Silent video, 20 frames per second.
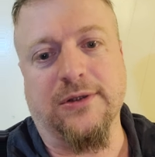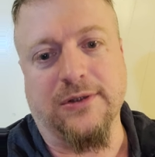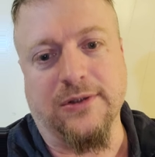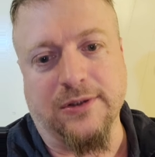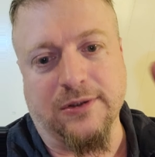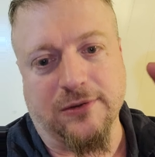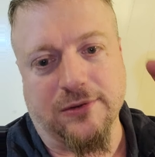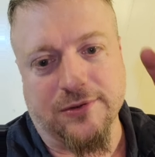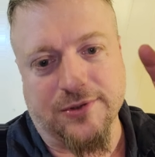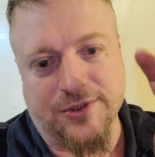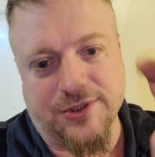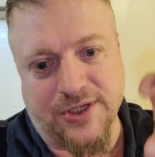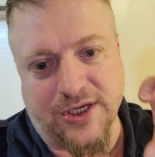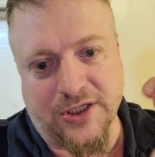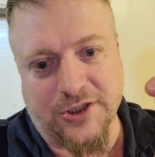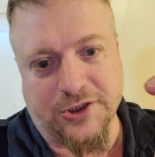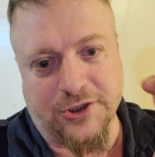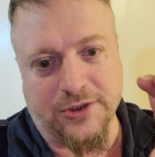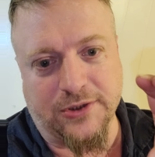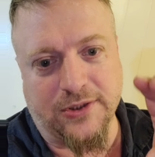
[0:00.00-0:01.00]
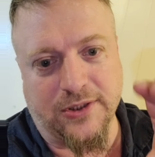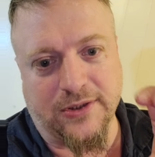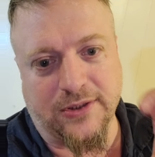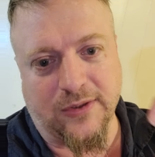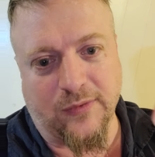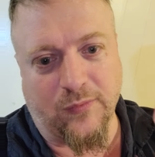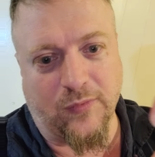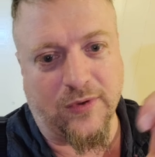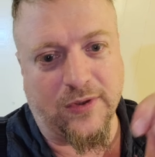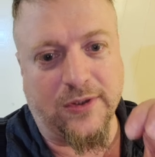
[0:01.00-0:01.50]
little section that
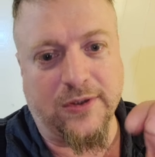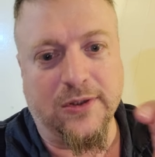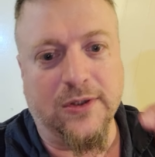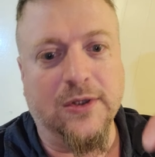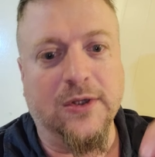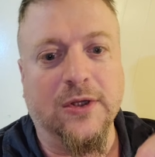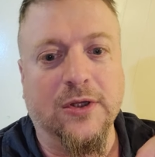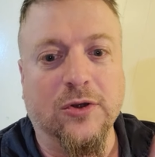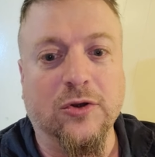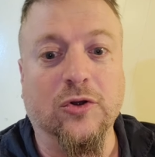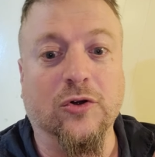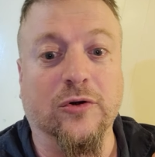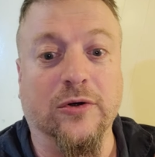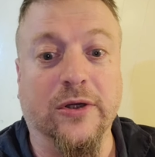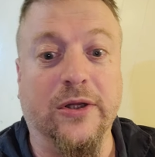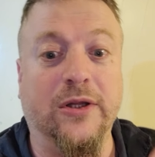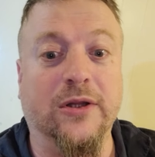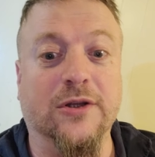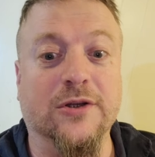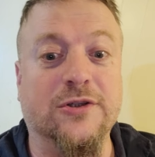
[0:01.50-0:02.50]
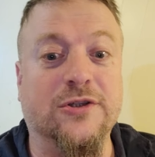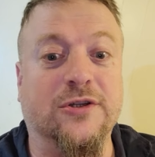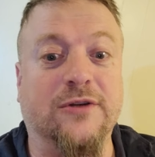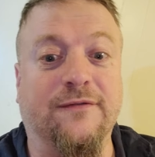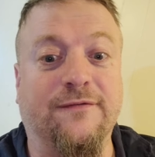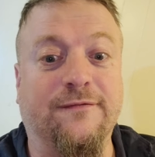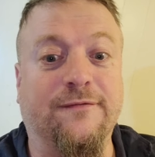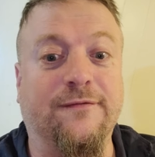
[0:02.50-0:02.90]
they want to learn English to